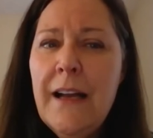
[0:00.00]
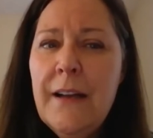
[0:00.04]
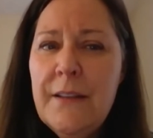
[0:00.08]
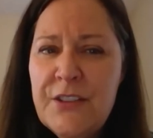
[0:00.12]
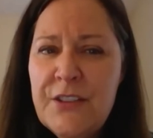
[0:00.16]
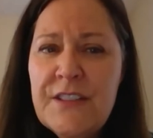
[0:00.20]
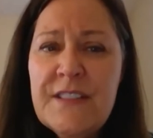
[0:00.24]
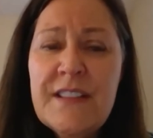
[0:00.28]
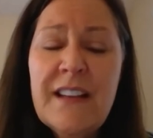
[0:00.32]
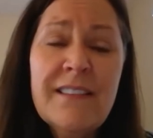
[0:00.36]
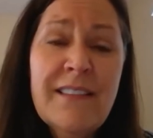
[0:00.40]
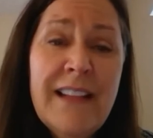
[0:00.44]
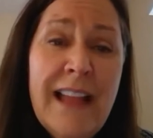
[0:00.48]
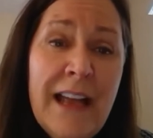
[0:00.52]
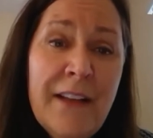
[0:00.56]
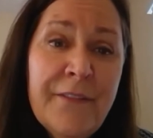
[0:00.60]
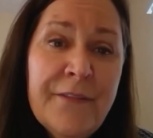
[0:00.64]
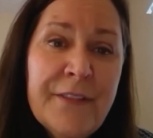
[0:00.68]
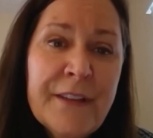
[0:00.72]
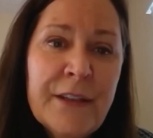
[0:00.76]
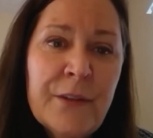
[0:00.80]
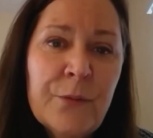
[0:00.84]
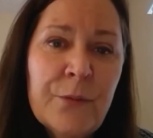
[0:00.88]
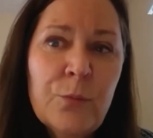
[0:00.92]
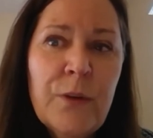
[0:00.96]
She's
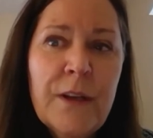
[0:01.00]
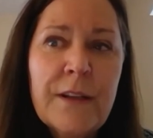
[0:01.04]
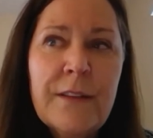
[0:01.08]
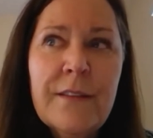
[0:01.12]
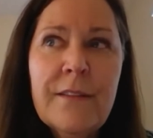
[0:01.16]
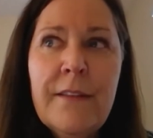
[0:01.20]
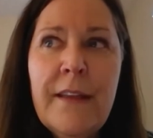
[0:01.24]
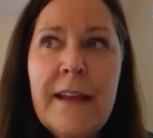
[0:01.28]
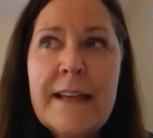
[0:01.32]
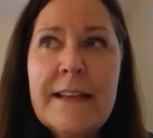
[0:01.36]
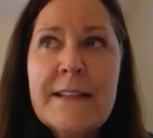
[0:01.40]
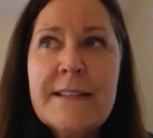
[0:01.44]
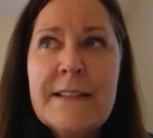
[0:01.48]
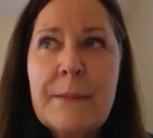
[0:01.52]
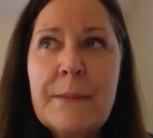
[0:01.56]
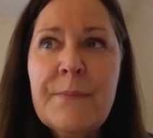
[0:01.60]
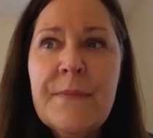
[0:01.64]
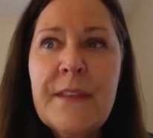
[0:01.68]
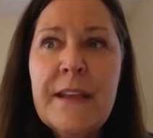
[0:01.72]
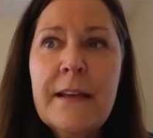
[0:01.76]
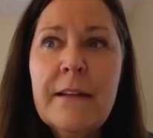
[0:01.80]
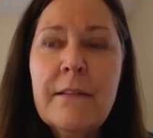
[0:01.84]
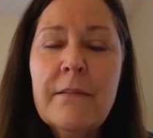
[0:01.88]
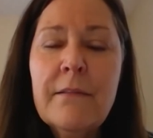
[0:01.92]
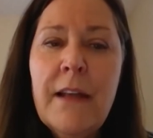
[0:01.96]
11 with like
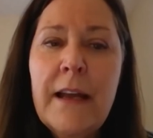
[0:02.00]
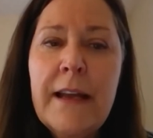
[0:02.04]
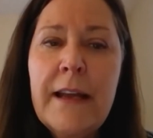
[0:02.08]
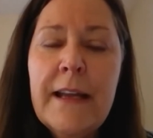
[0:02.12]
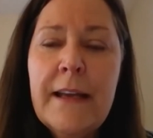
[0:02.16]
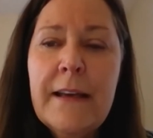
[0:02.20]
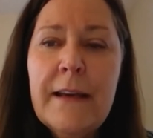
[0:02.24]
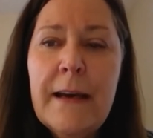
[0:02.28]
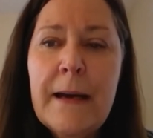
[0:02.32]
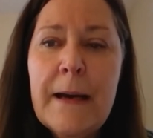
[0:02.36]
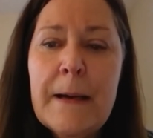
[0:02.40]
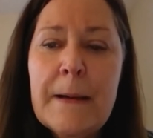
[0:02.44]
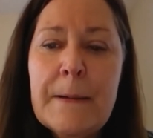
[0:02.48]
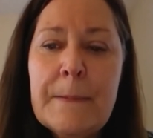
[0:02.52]
something like